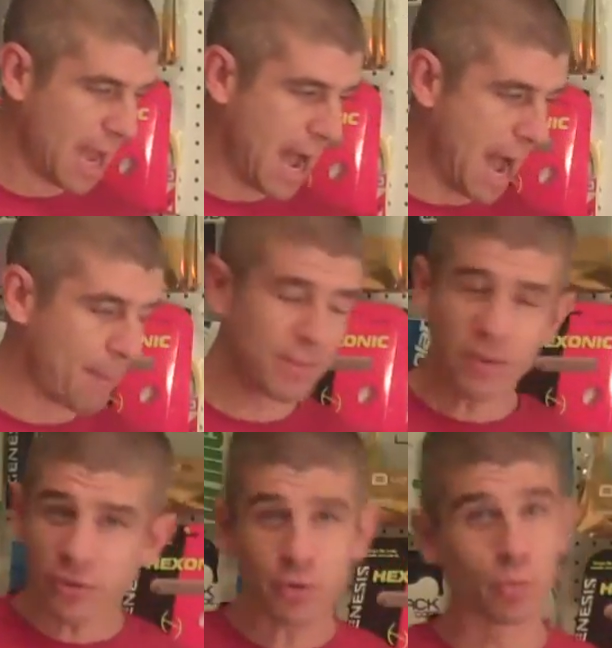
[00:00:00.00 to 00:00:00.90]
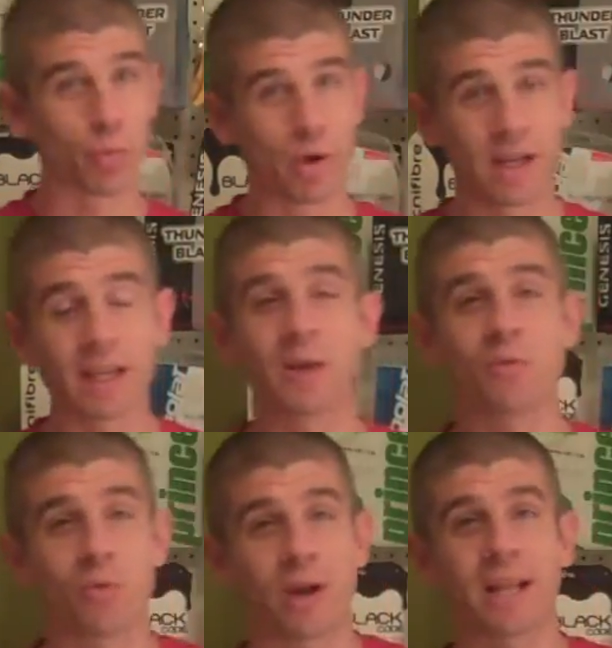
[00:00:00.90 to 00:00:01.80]
But this is a really,
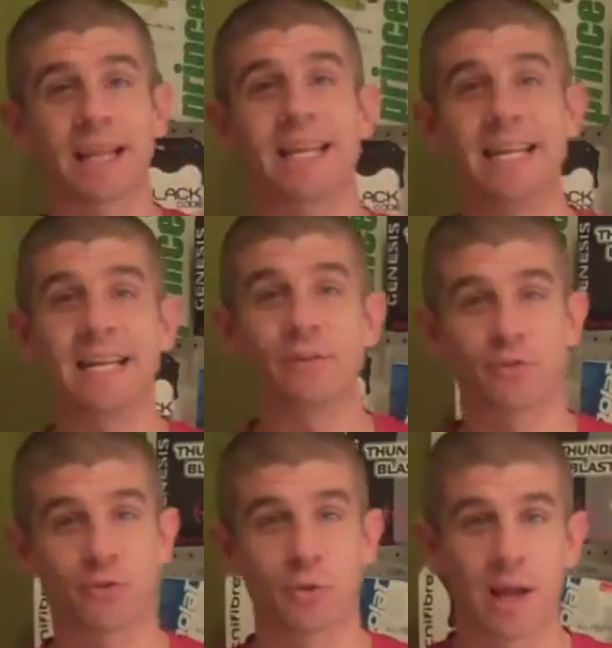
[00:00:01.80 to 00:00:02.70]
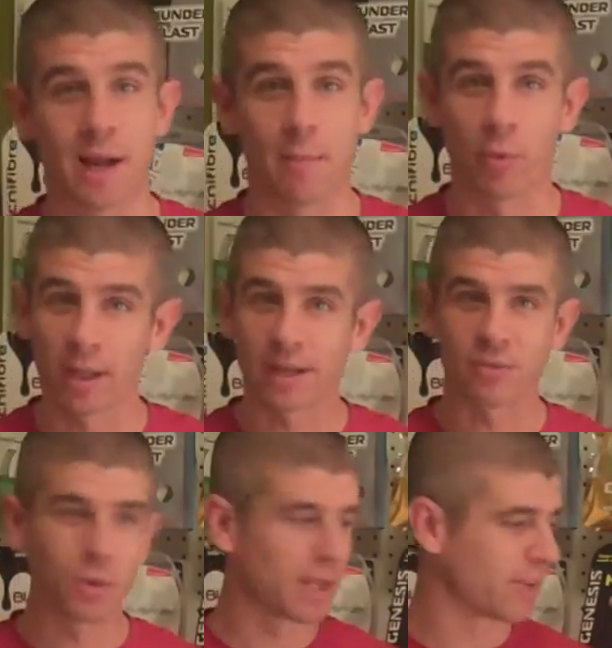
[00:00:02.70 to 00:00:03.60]
really neat string. I'm really
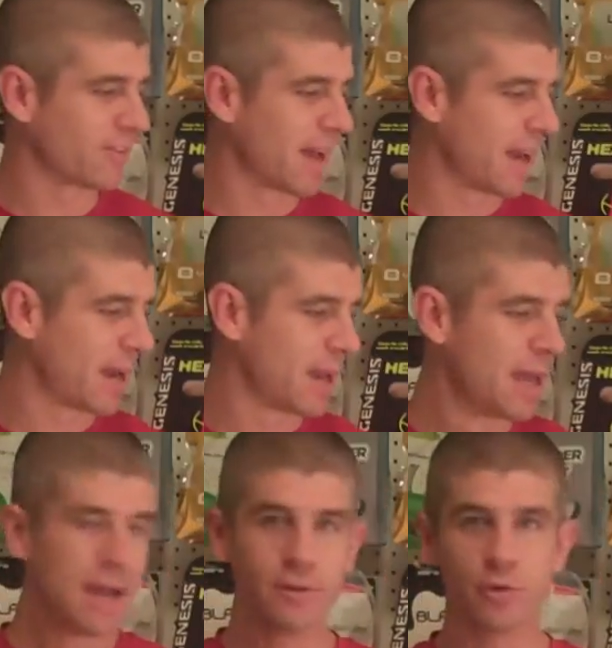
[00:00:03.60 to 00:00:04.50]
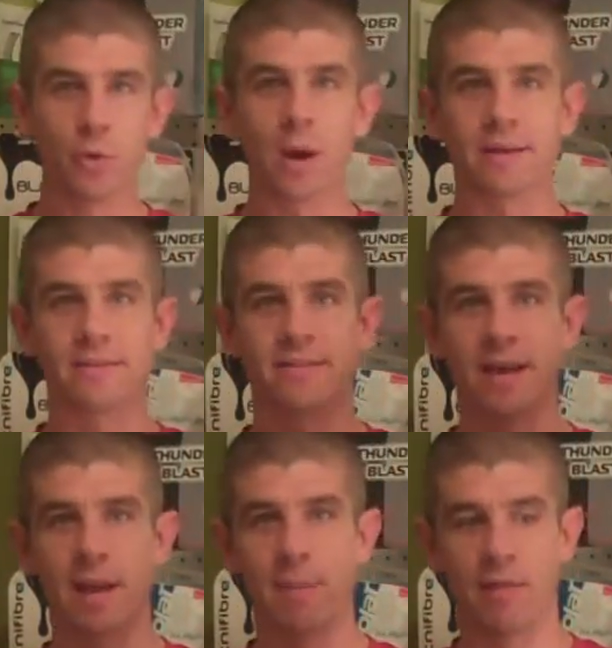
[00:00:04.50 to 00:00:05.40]
excited to
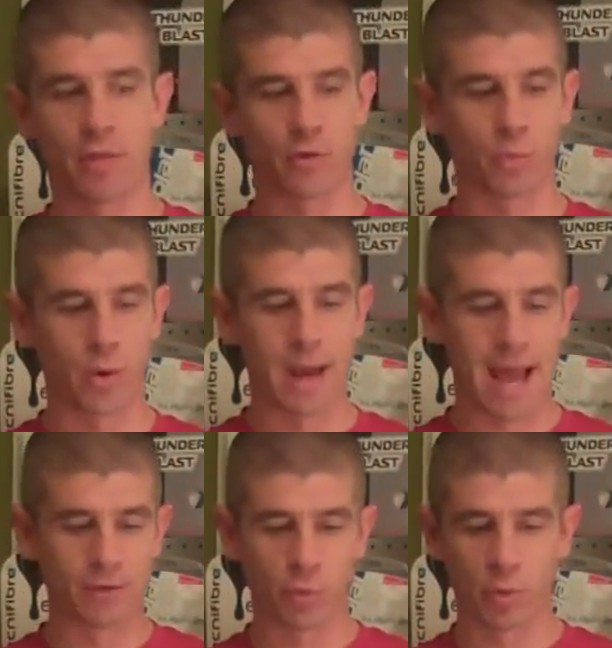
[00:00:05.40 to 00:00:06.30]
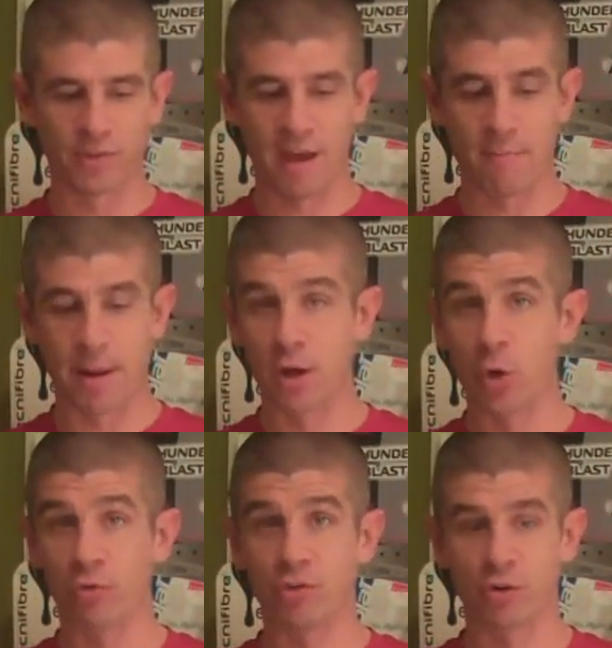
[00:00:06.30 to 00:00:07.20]
tell you about this one. As I always have my
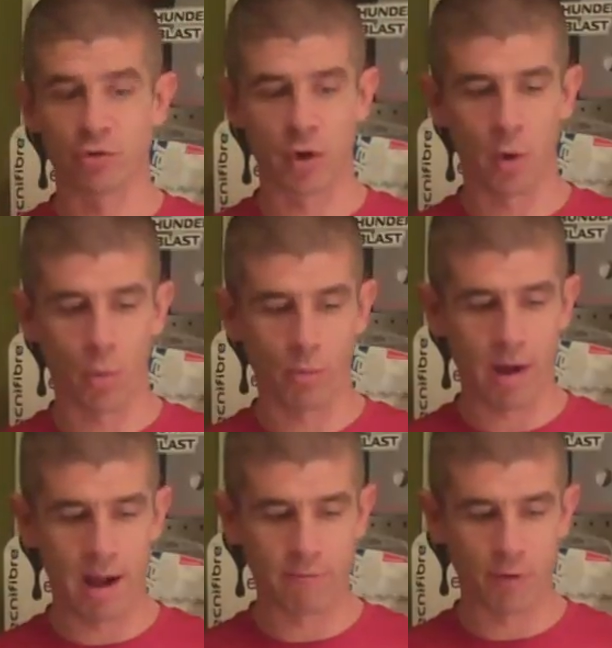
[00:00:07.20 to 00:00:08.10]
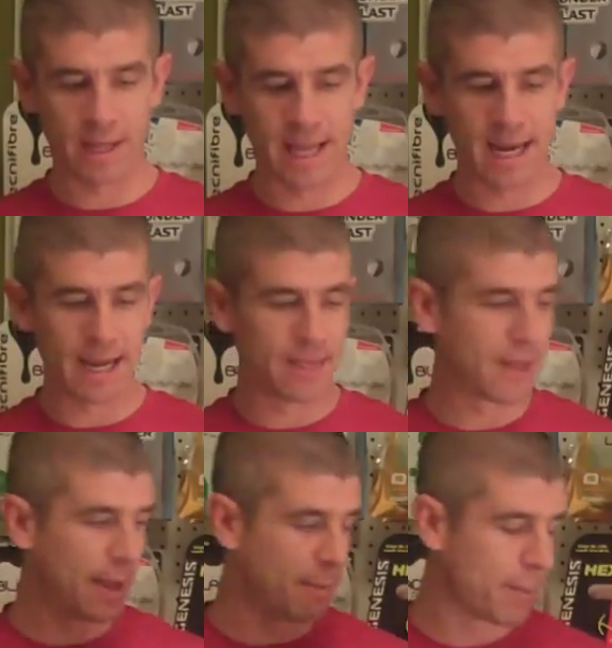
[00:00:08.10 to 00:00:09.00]
notes here so I don't forget
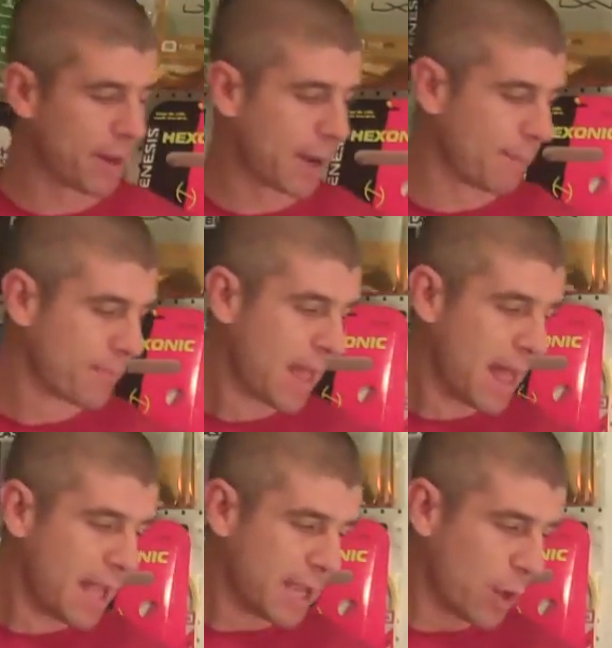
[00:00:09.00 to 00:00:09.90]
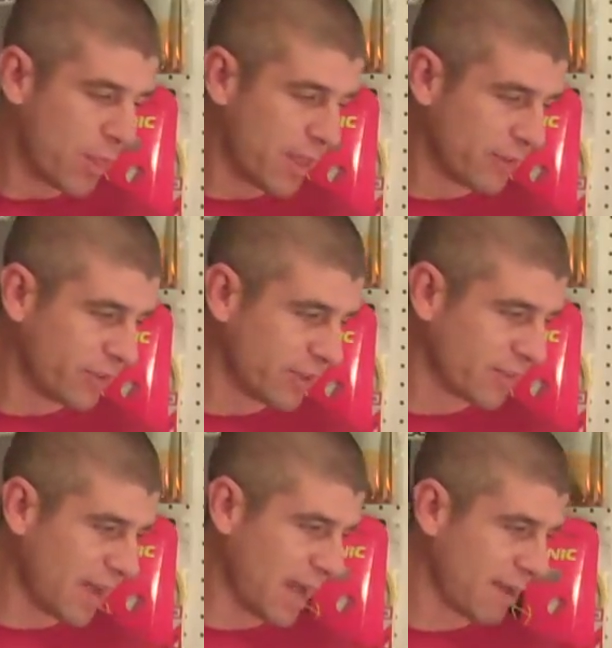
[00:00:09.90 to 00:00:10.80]
anything. But this
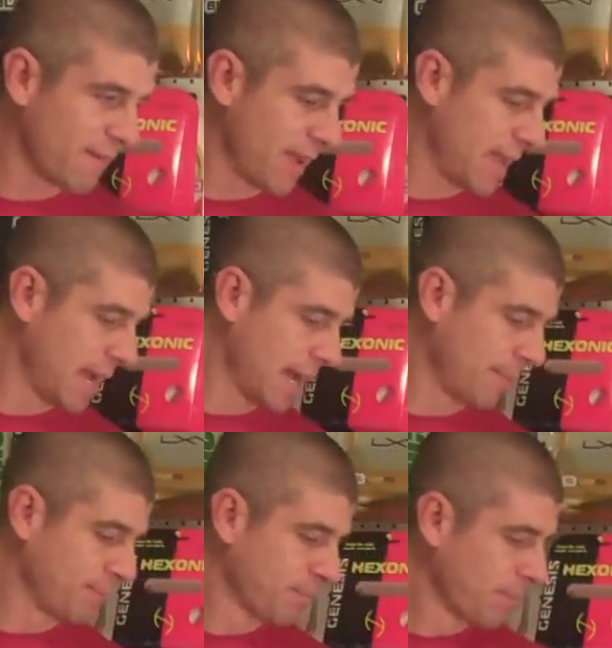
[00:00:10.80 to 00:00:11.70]
is kind of a